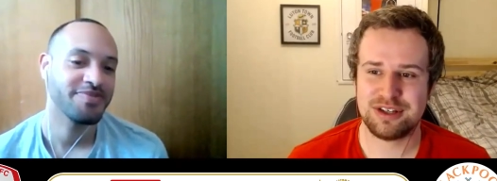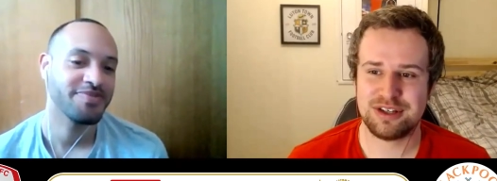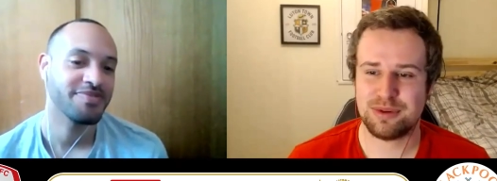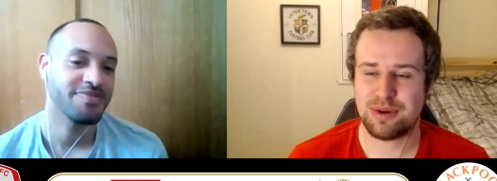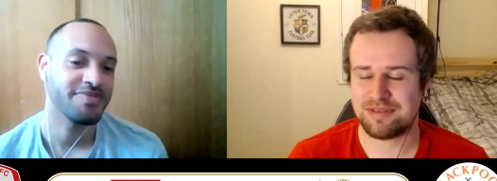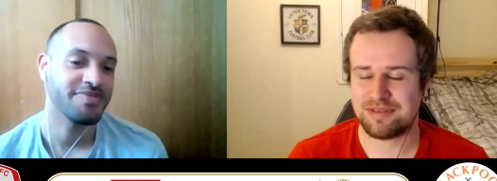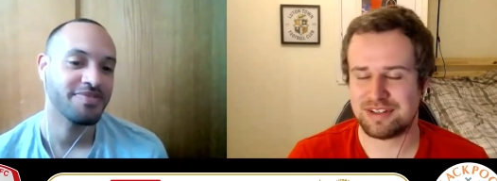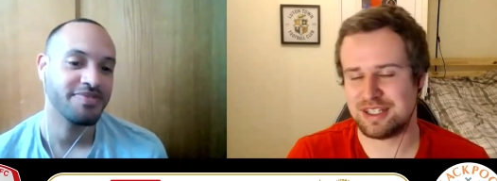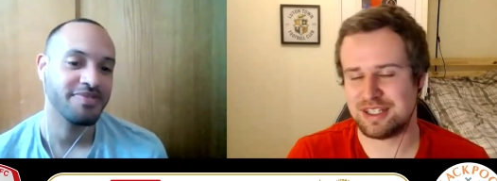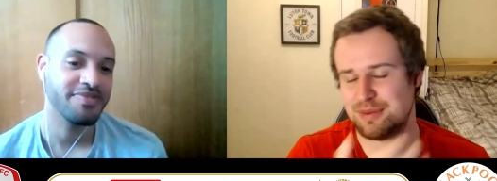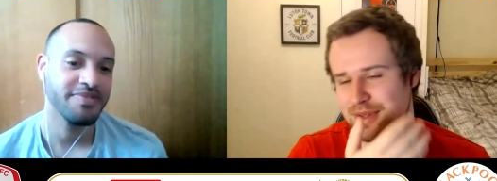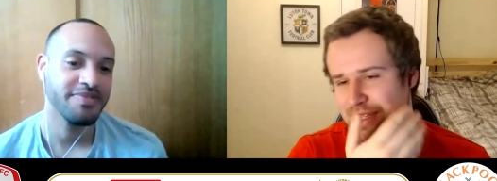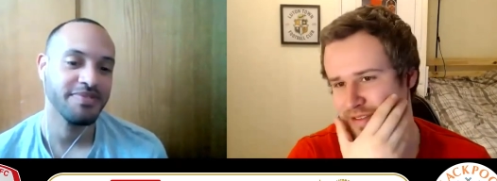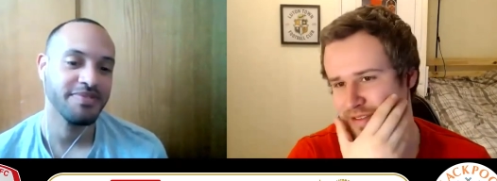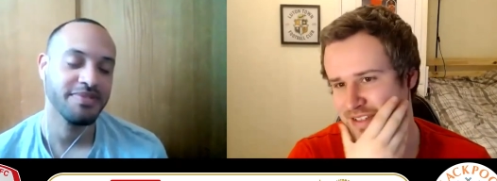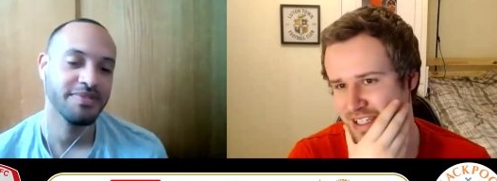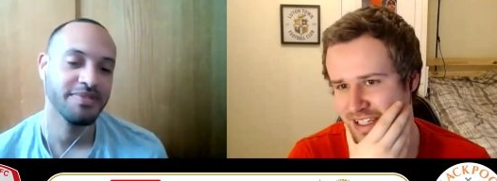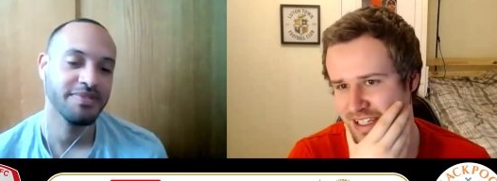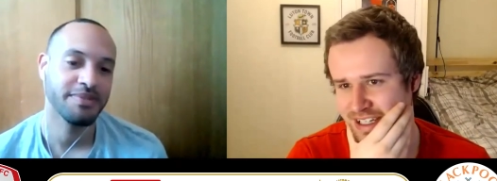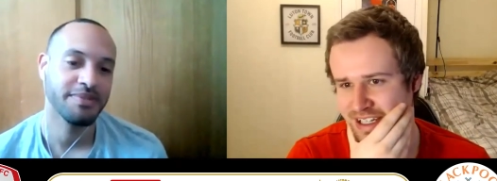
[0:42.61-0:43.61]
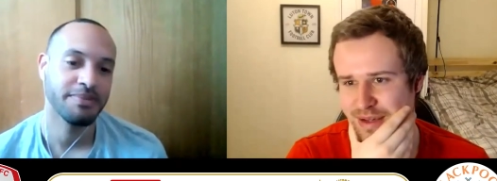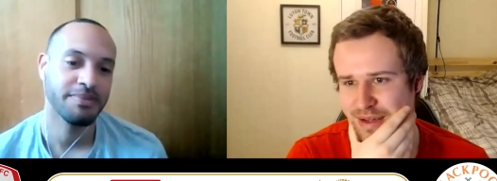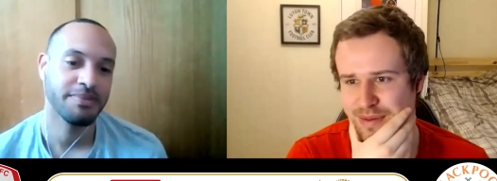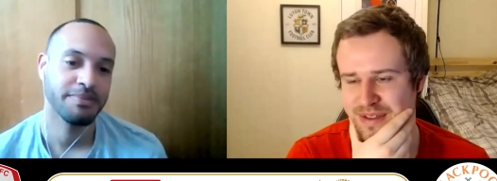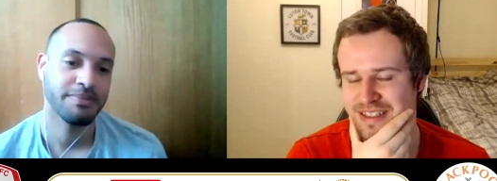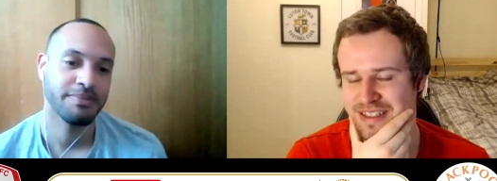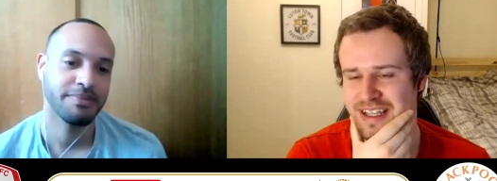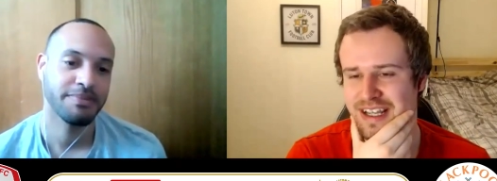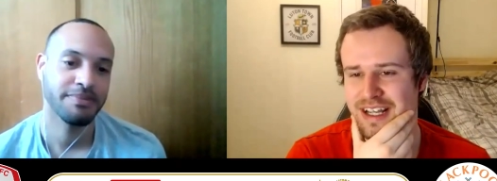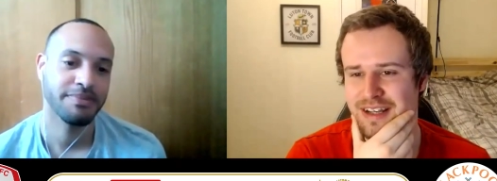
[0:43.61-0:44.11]
Speaker 1: You obviously will have seen it; it
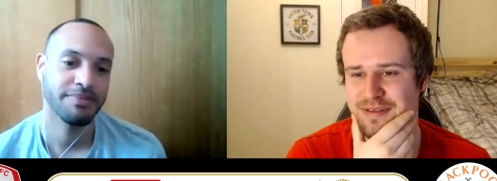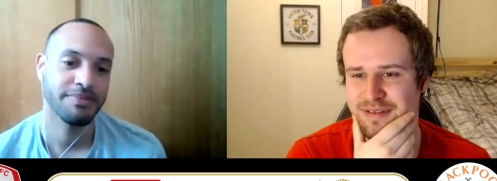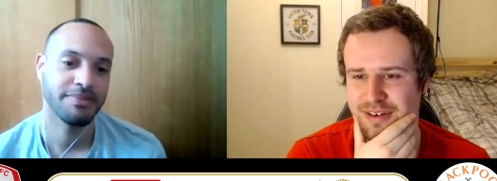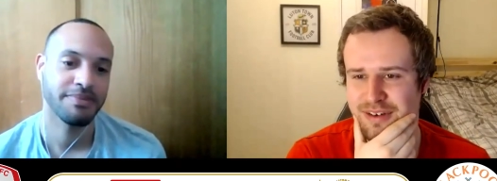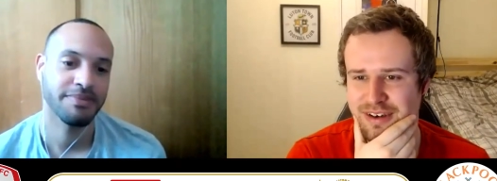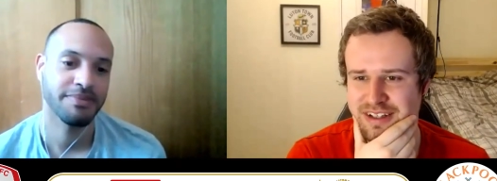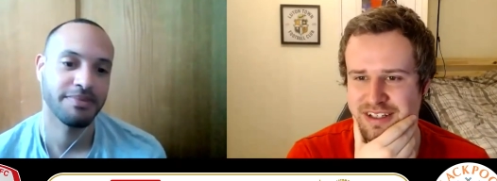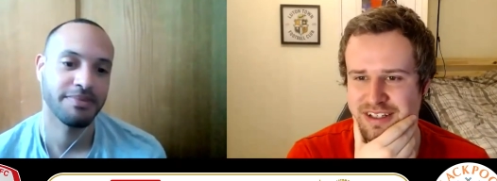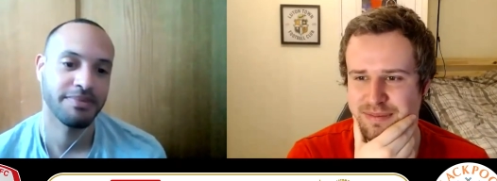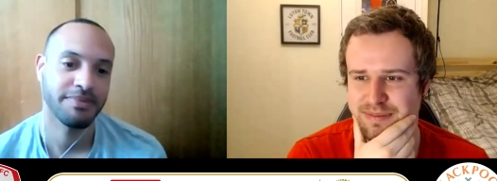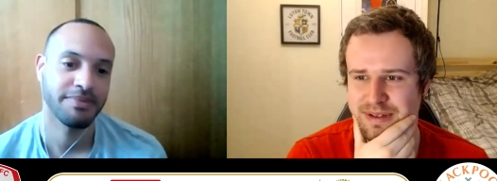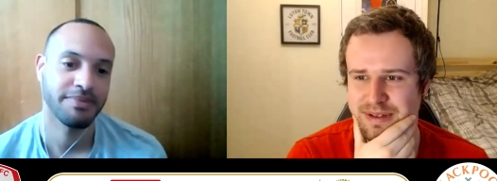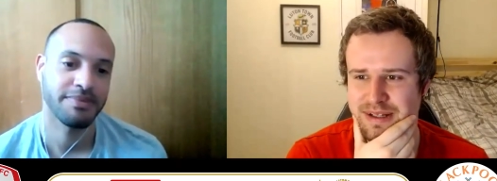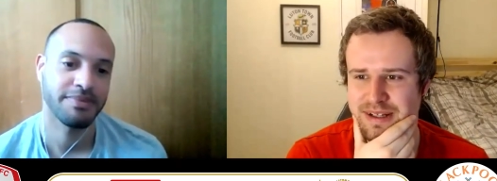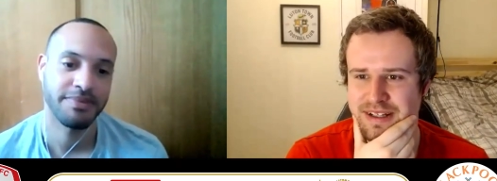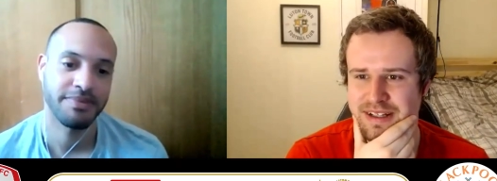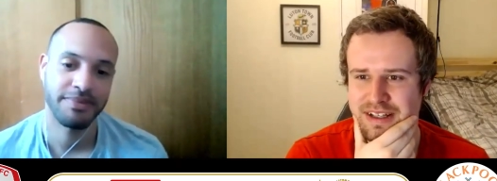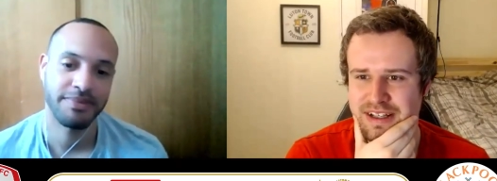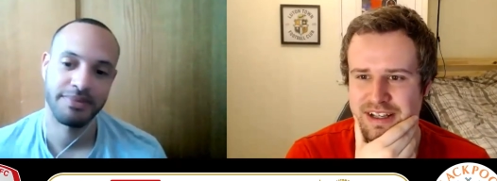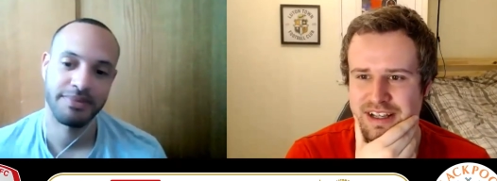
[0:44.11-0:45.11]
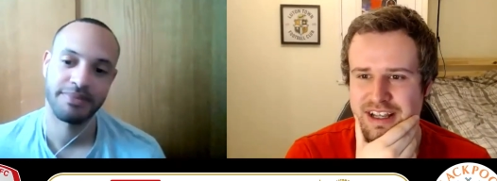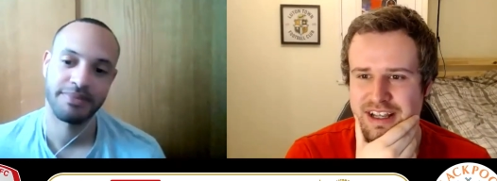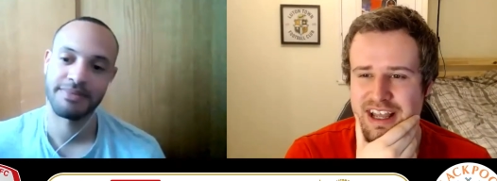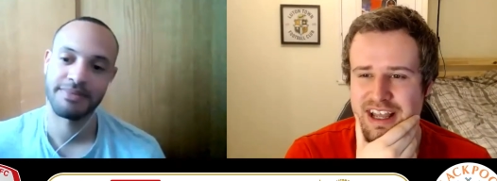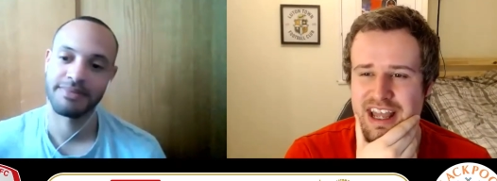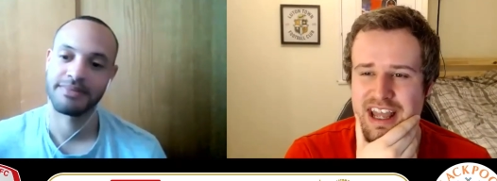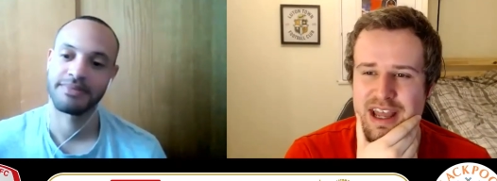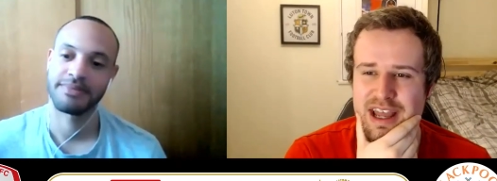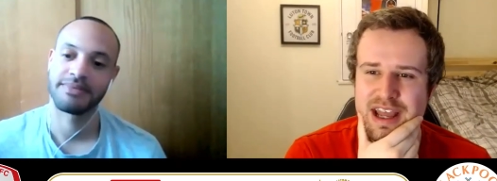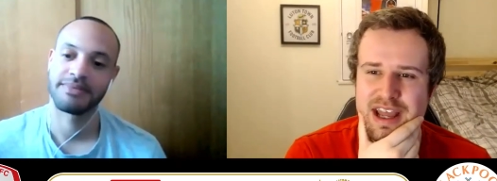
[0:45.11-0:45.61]
was televised, but
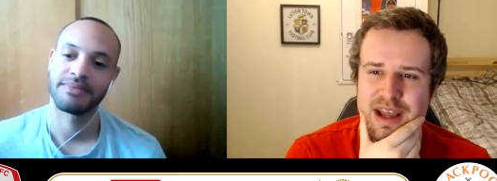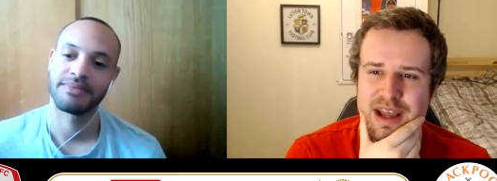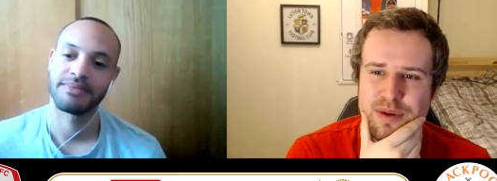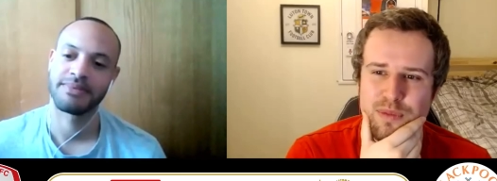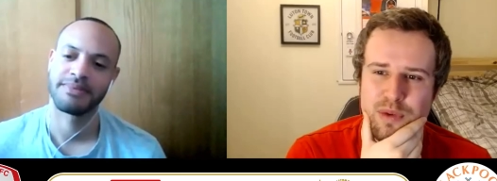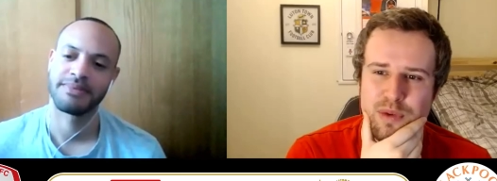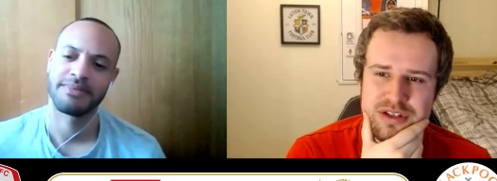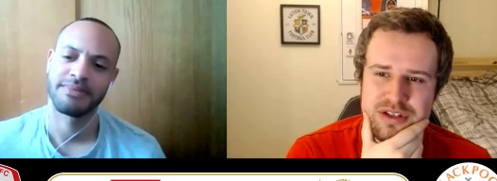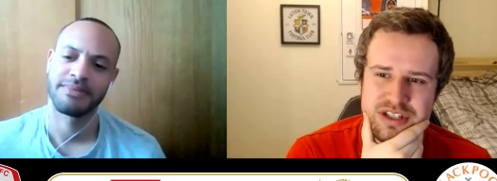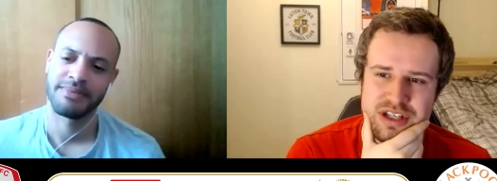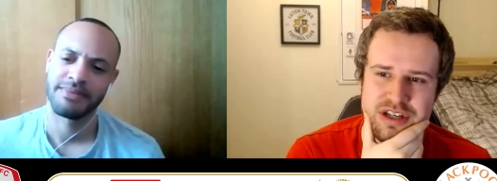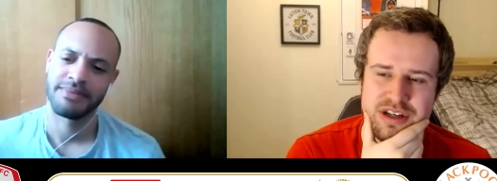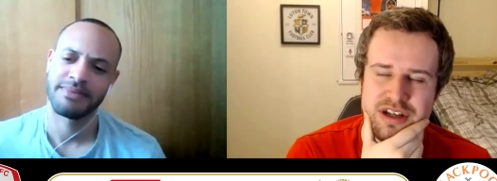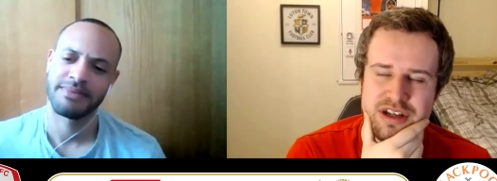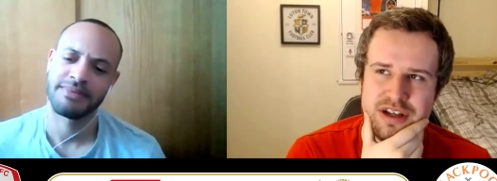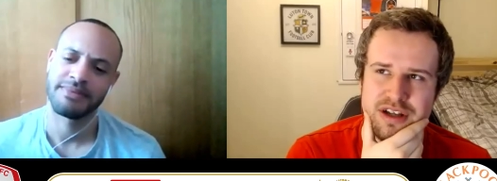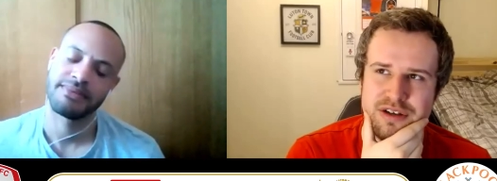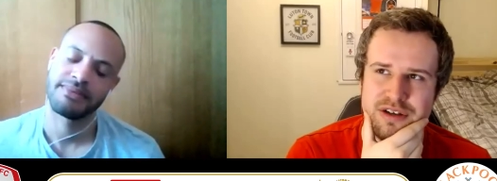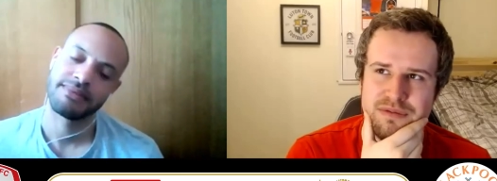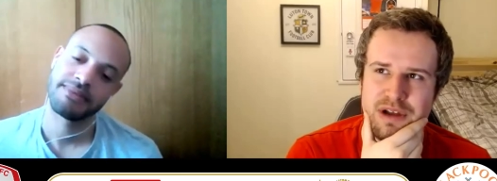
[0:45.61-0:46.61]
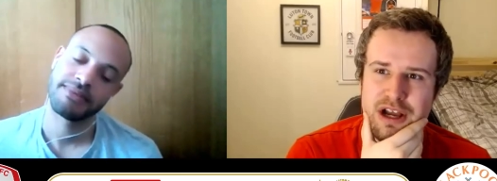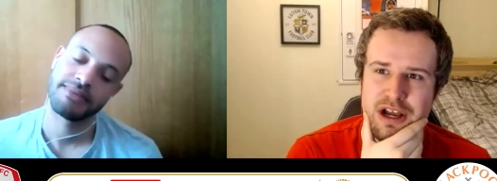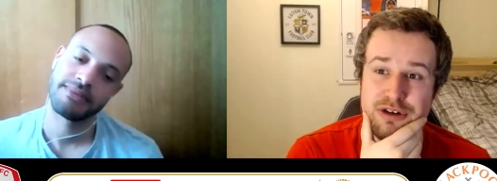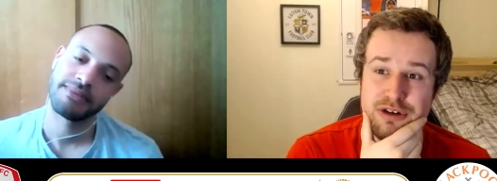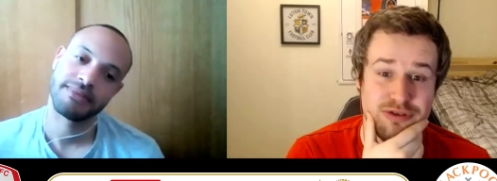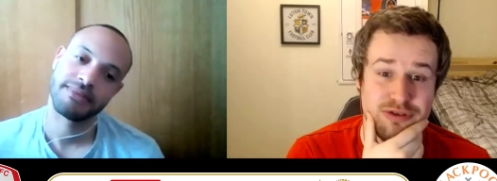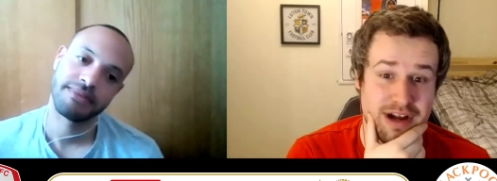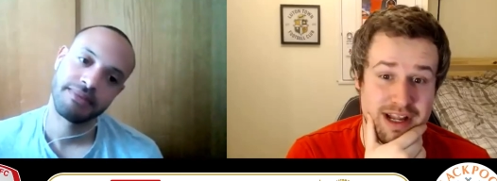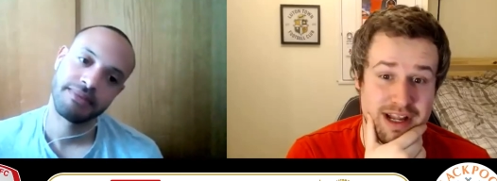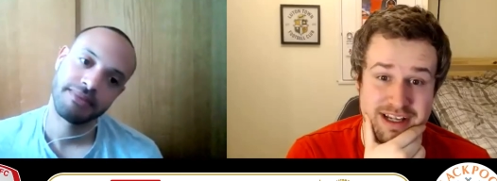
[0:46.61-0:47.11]
it it wasn't a
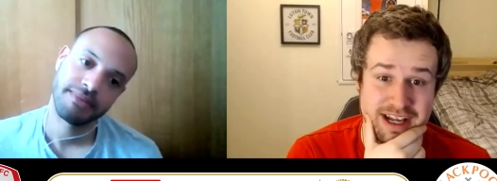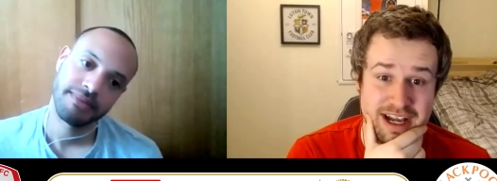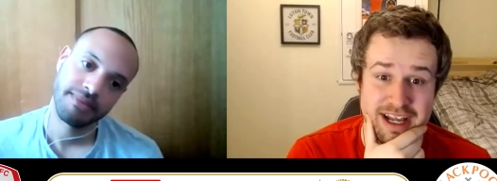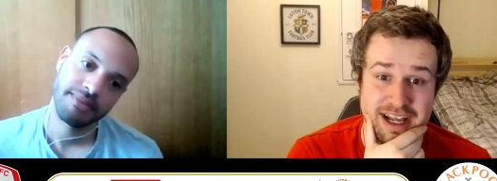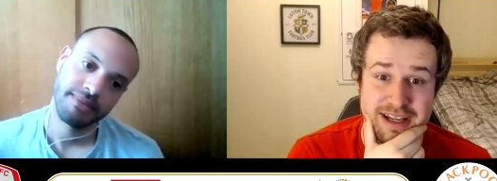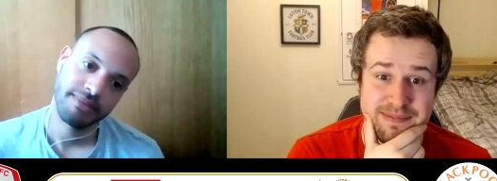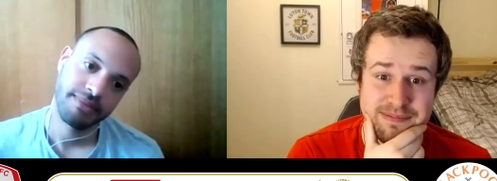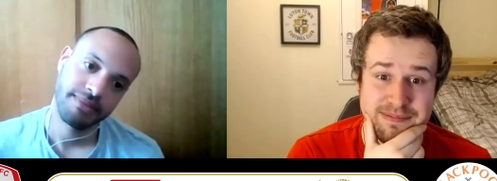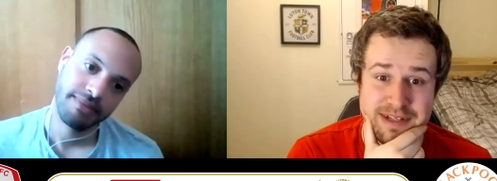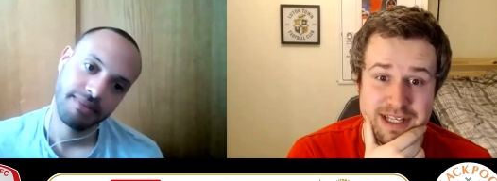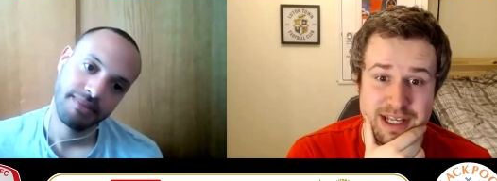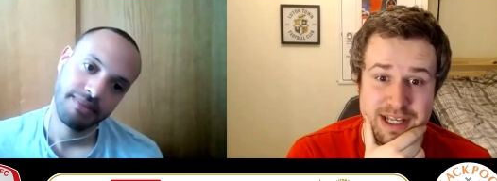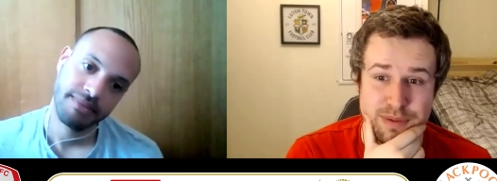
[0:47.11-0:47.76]
great game.